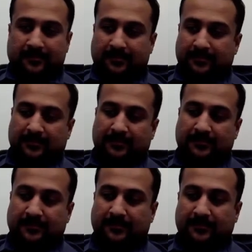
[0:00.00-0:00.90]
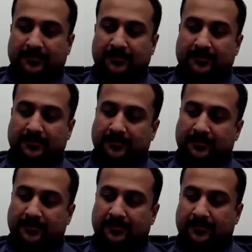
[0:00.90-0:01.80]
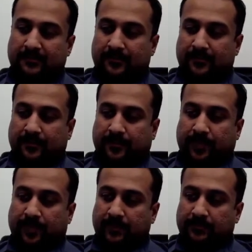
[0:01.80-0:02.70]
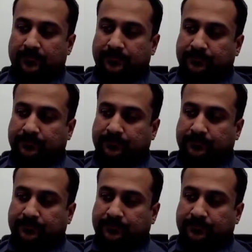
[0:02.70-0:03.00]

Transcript: (not speaking)